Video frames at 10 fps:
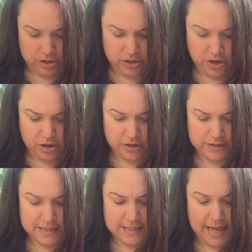
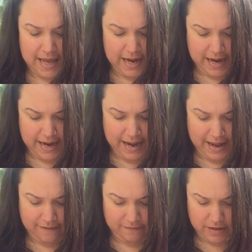yarns that I
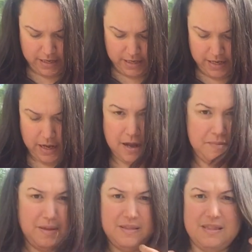have,
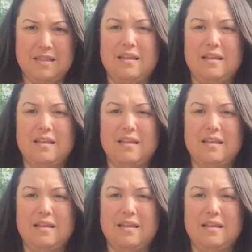and